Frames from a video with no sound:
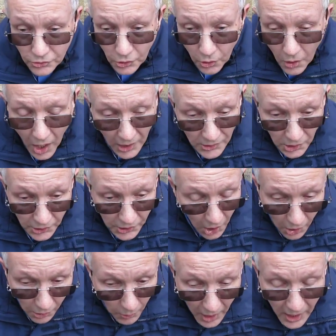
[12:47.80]
to honor
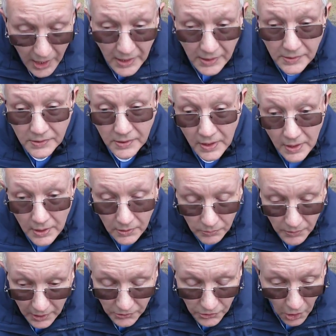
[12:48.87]
Your word,
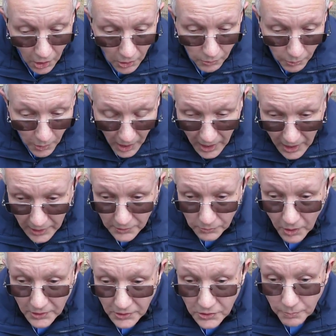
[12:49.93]
that Your word
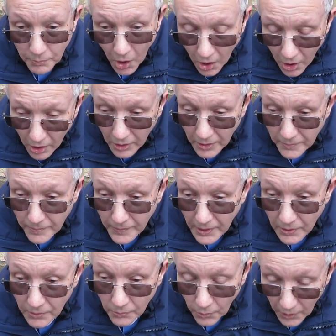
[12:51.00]
once more
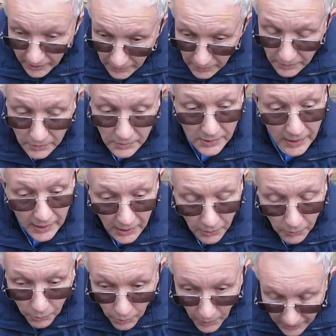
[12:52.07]
will take
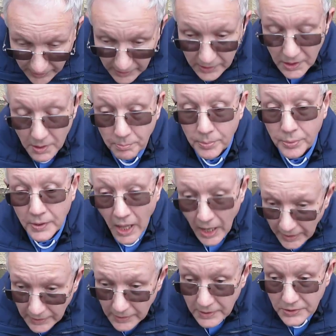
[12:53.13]
away the
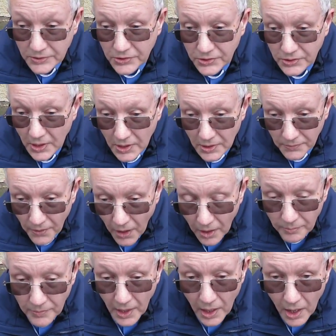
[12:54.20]
blindness
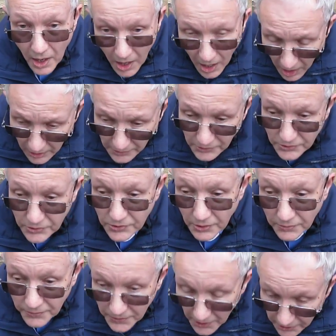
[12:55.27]
from the hearts
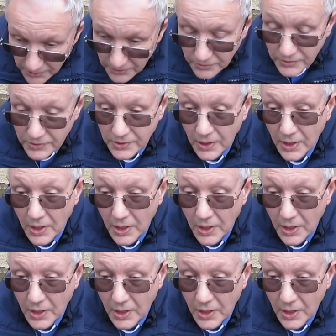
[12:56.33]
of those